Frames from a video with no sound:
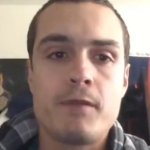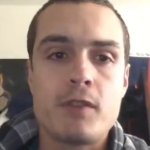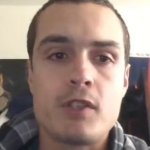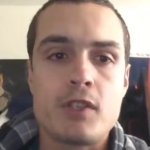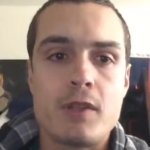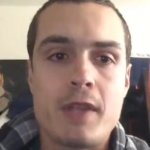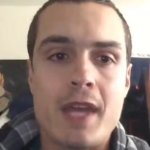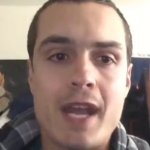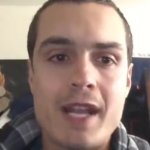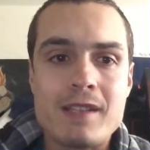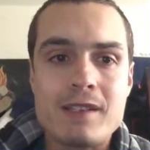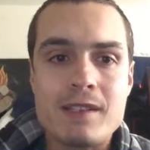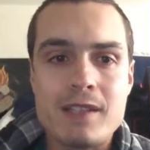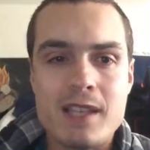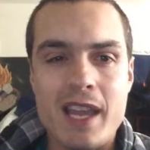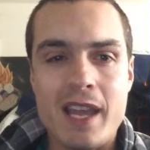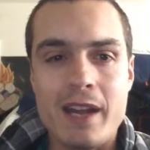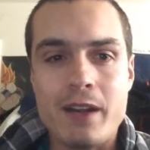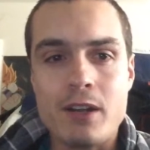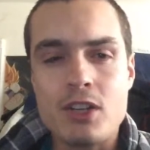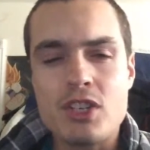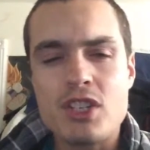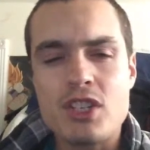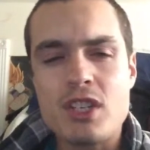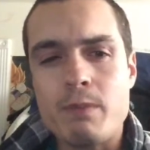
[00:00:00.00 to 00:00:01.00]
So that's the
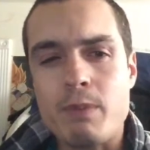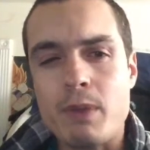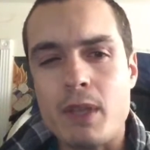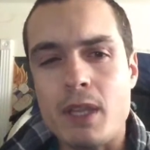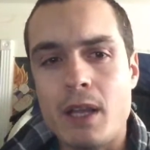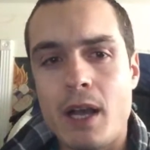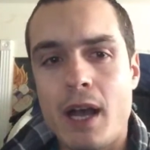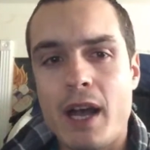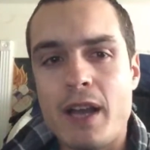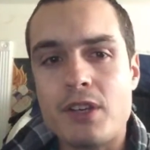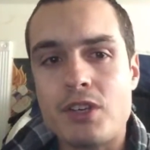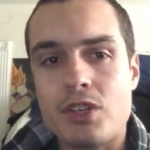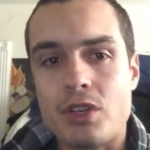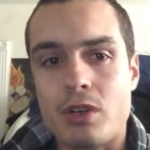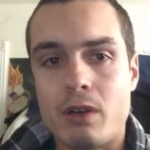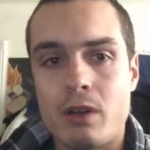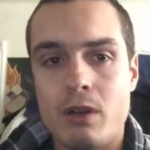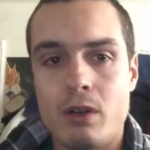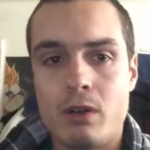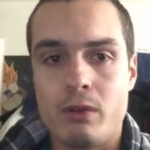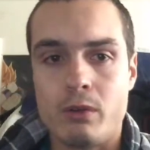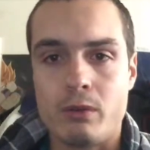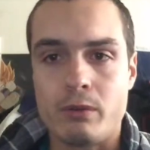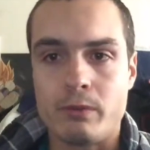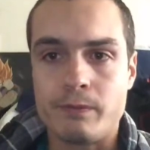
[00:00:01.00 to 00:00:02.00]
energy beyond your
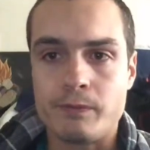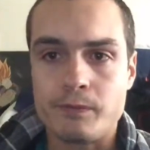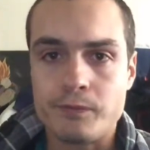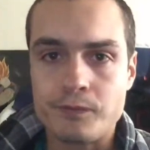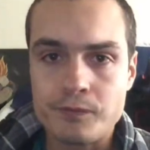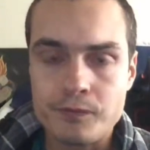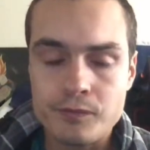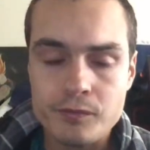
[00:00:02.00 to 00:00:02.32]
own.